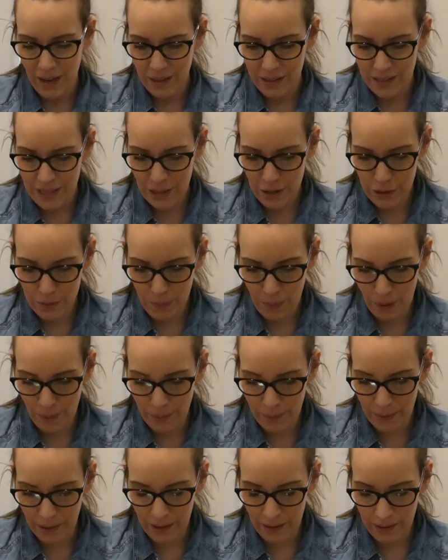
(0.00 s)
so there's
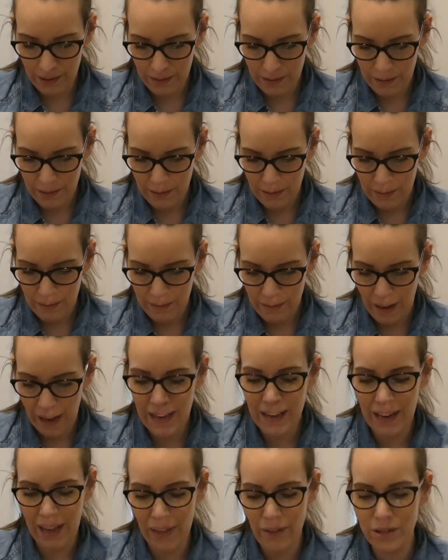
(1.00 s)
probably
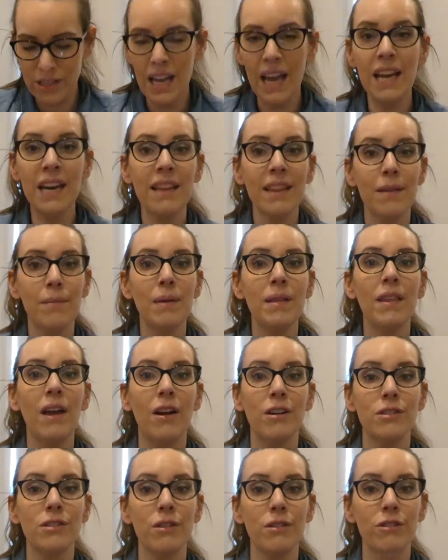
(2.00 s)
8, yeah, there's 8 of them in
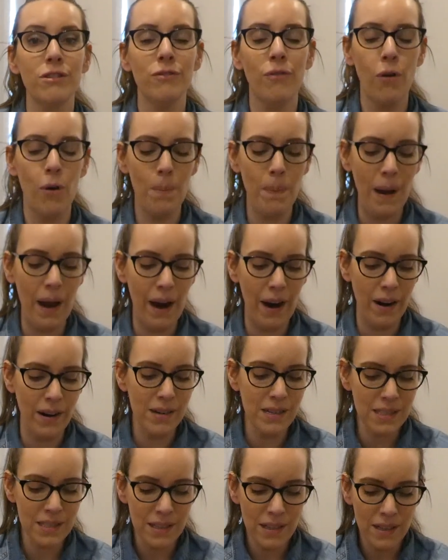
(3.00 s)
there, so there's 4
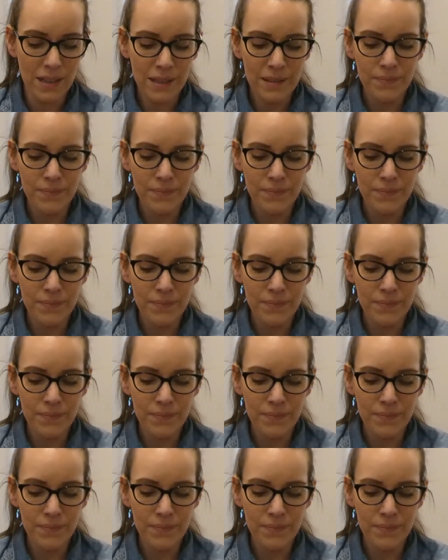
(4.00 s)
pairs.